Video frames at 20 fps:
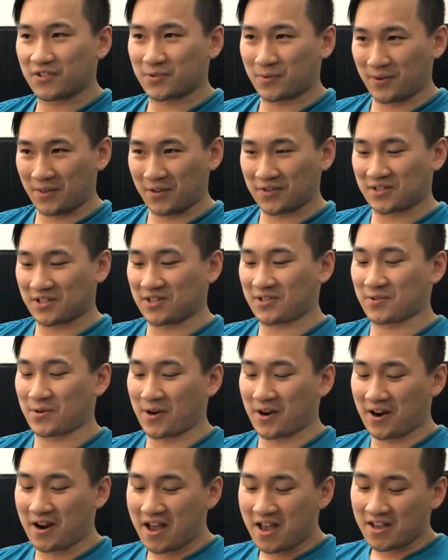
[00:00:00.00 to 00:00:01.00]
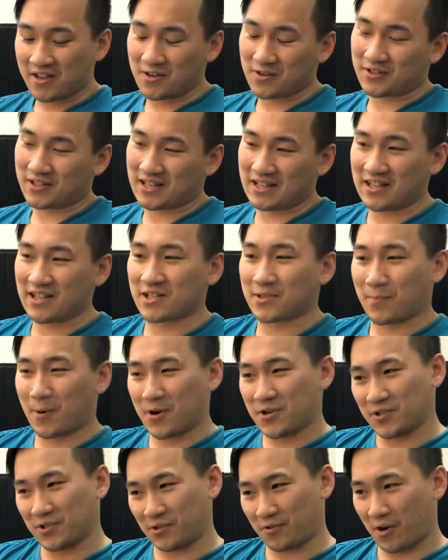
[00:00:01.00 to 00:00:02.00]
It's one of those things where you see this
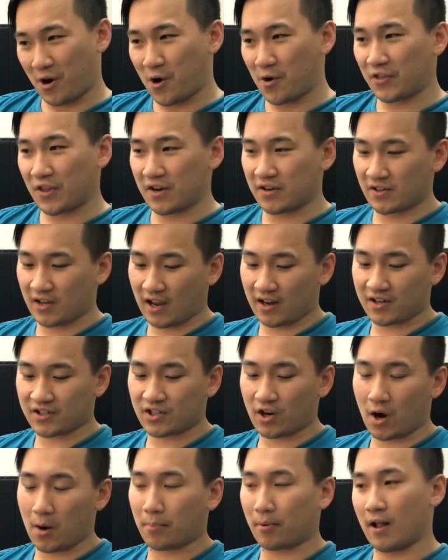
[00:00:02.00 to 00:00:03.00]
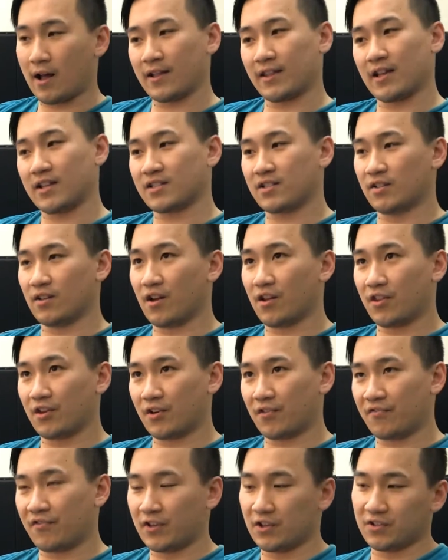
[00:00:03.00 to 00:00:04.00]
personal growth and you kind of start applying that to
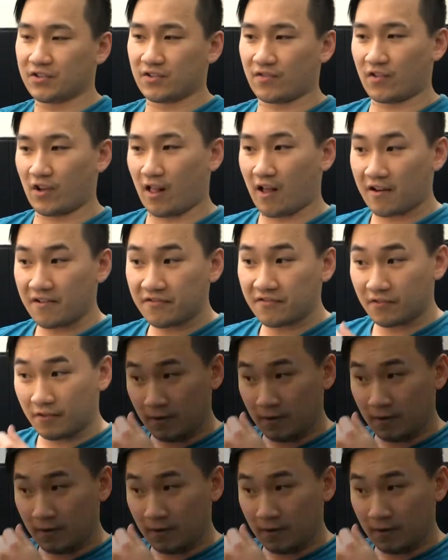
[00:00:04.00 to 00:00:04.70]
other fields of your life.